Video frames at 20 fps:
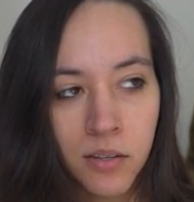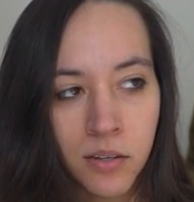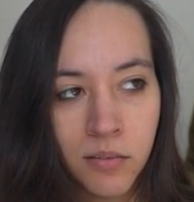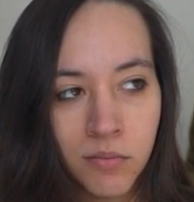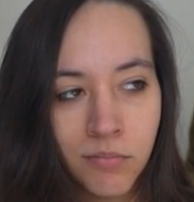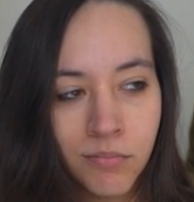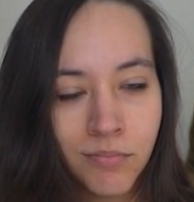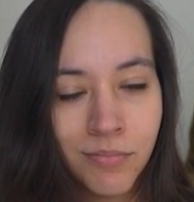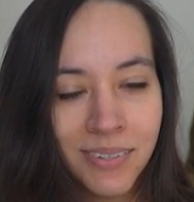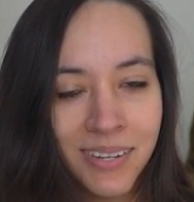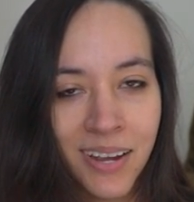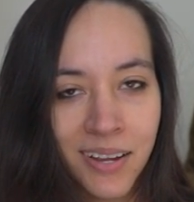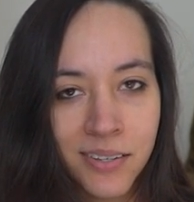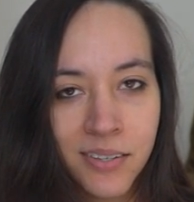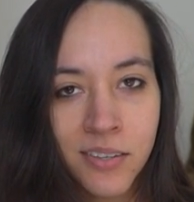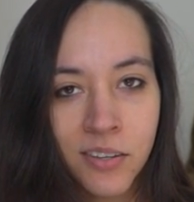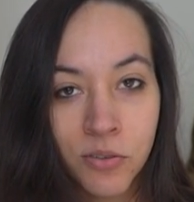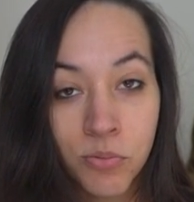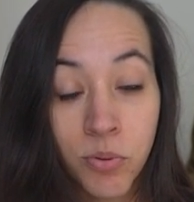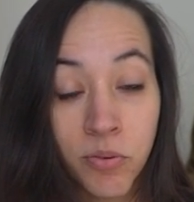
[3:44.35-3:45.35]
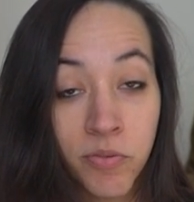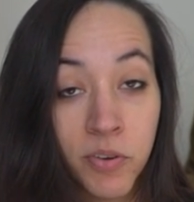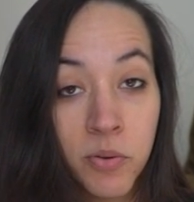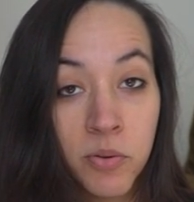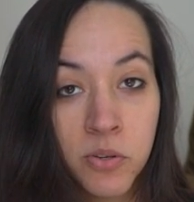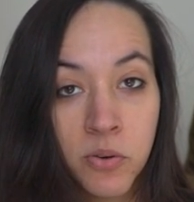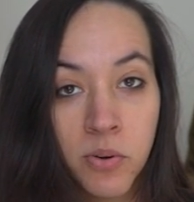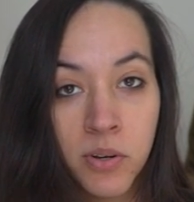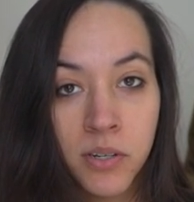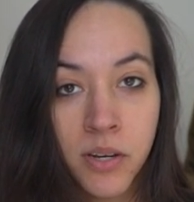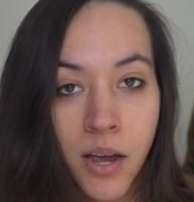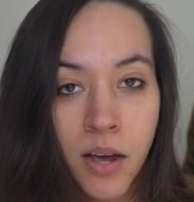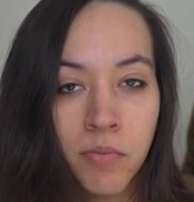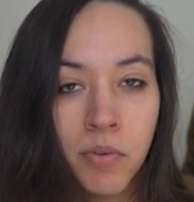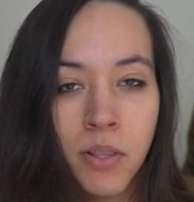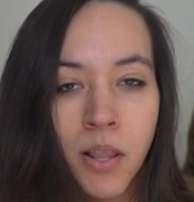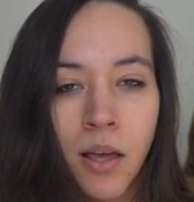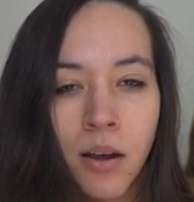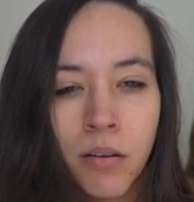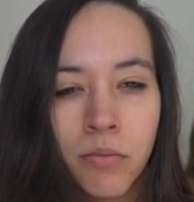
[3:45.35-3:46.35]
And yes, this review is going to have a
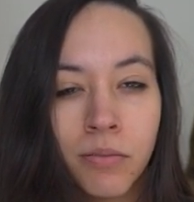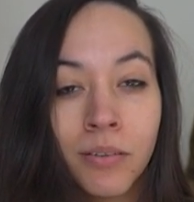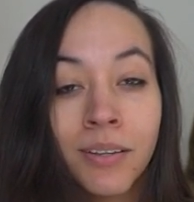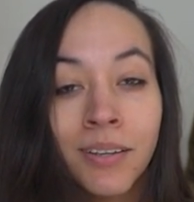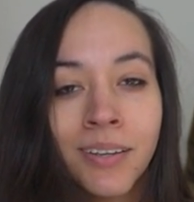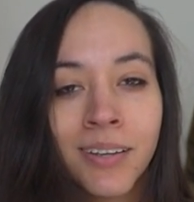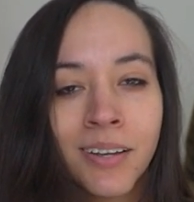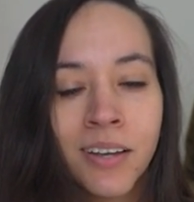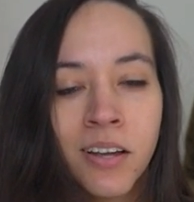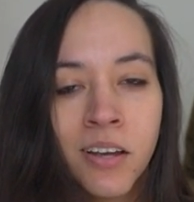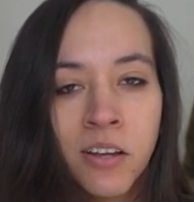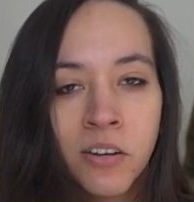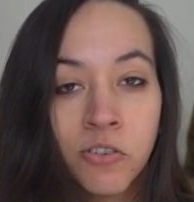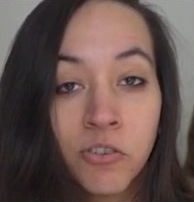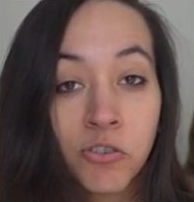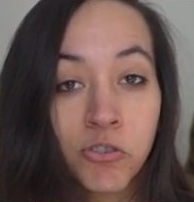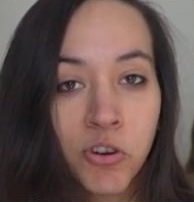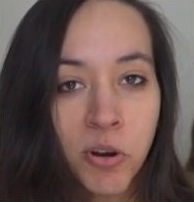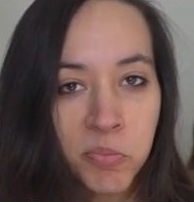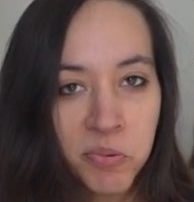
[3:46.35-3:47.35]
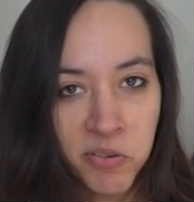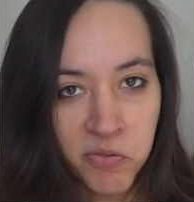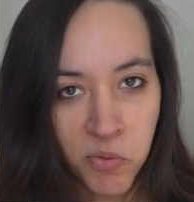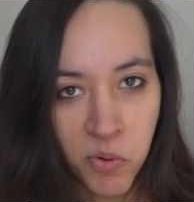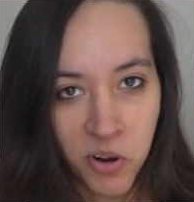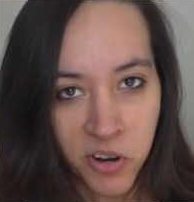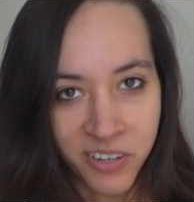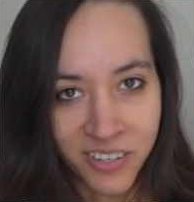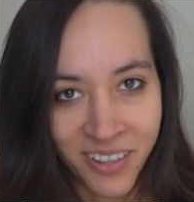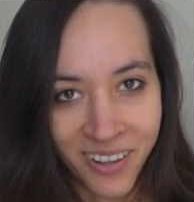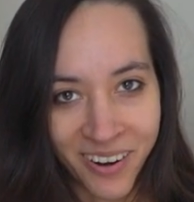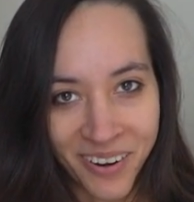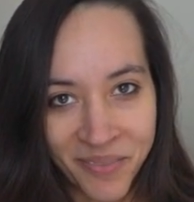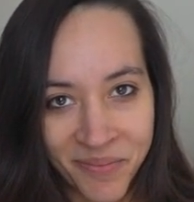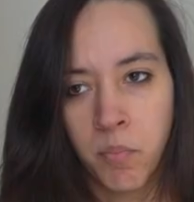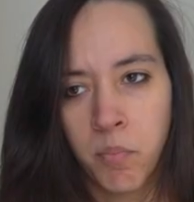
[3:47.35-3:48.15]
lot of descriptive words there.